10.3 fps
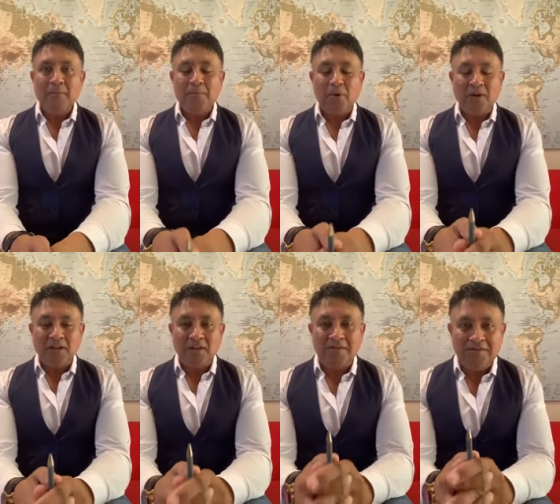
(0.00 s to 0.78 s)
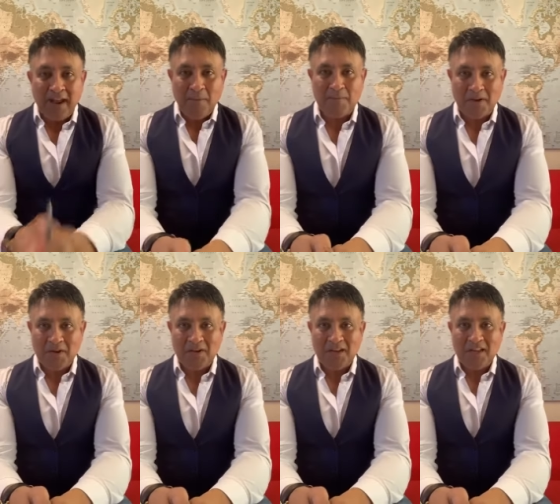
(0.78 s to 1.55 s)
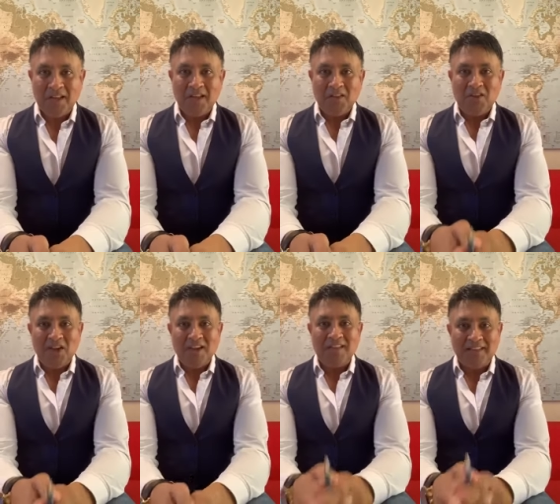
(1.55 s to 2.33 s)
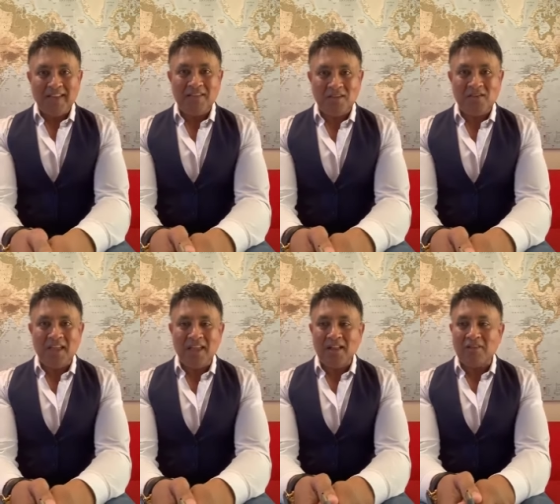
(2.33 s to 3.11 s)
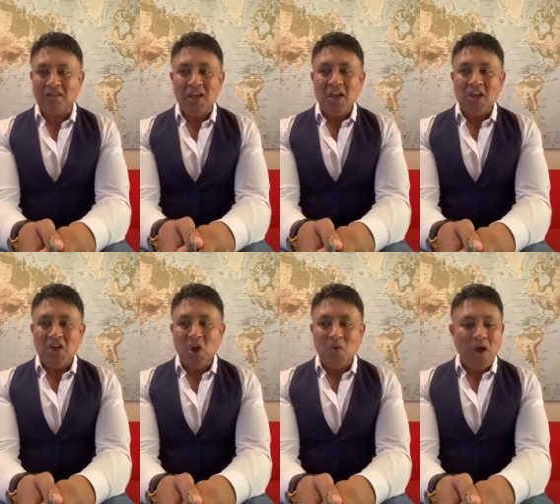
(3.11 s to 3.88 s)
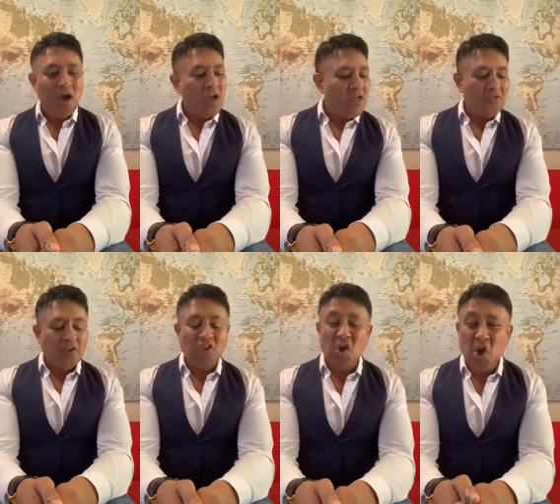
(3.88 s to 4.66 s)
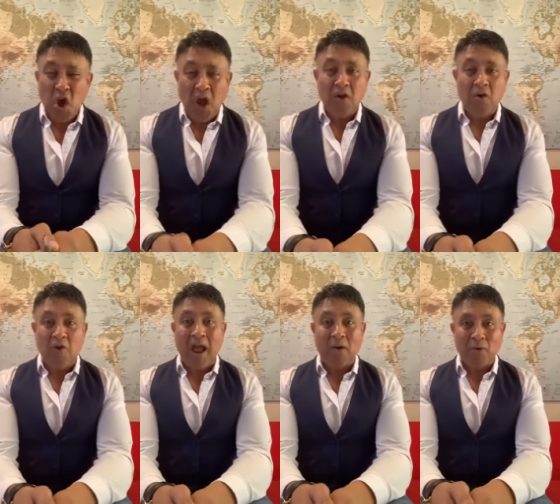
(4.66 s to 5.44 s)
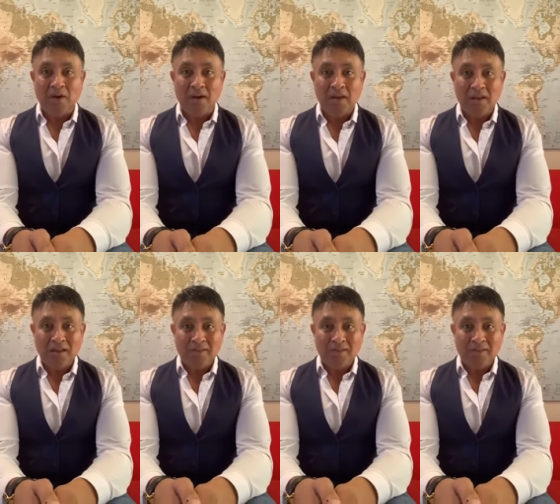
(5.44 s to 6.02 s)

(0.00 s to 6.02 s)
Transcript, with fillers: Product development turns into sales. You know, the turnaround